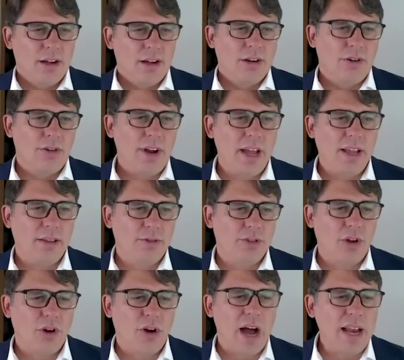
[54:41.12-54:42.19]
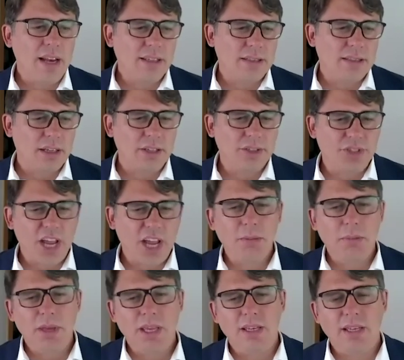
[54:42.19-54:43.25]
Great. So Alistair,
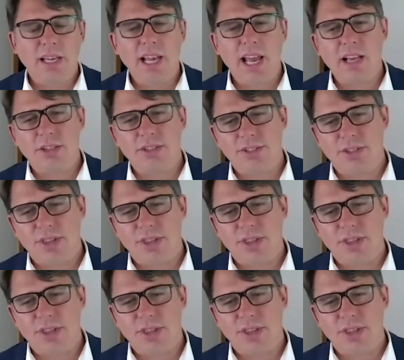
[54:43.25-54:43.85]
Jamie, Nilesh,